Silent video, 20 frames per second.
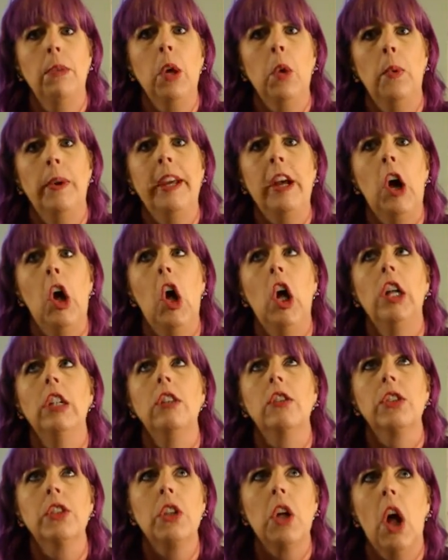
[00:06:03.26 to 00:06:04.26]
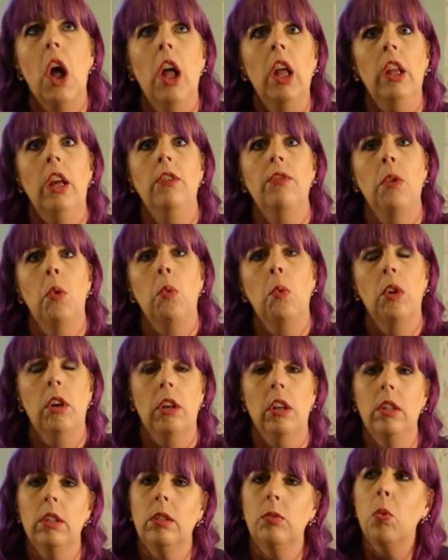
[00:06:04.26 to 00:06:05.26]
going on just all over the
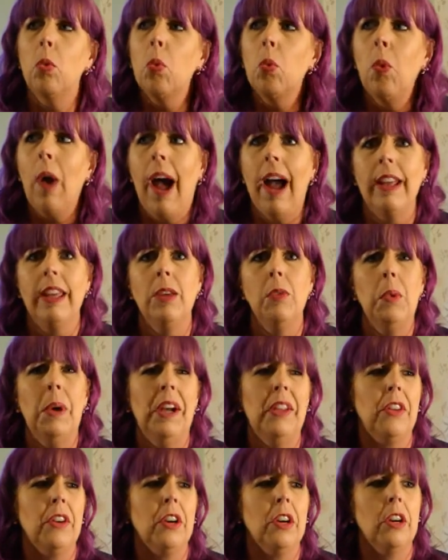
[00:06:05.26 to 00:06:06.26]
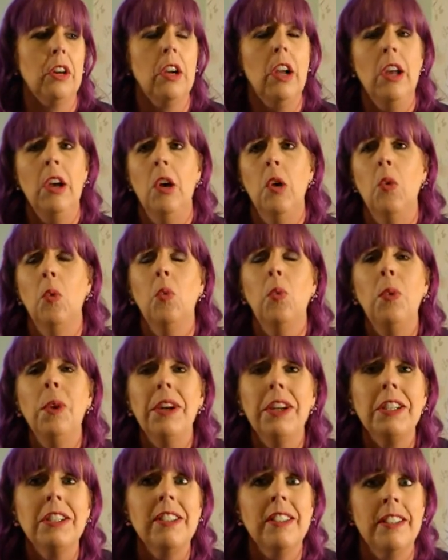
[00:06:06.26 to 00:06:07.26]
world, wacky weather,
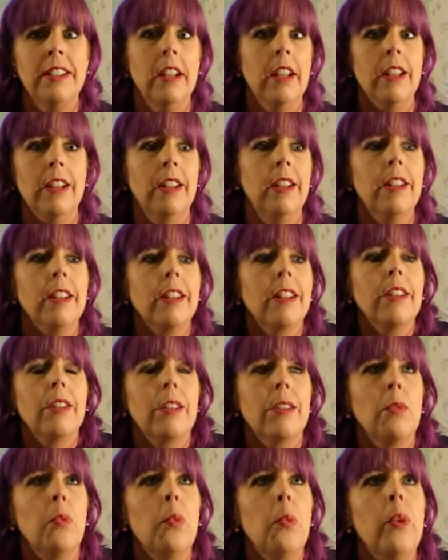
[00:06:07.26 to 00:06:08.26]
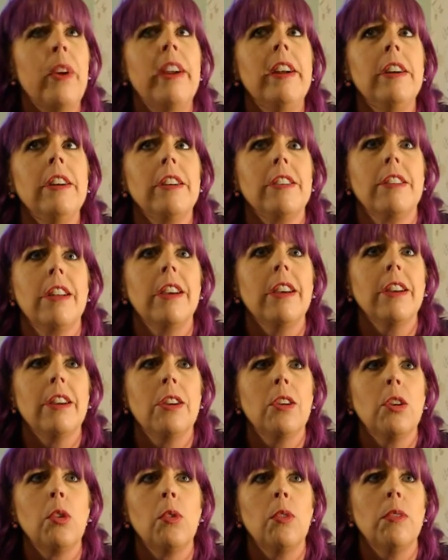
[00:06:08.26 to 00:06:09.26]
weird,
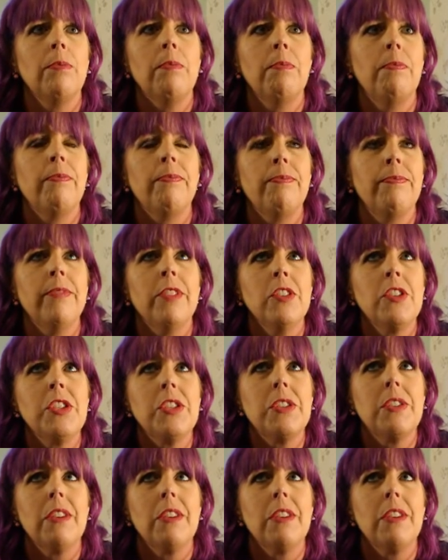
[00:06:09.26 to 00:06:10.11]
just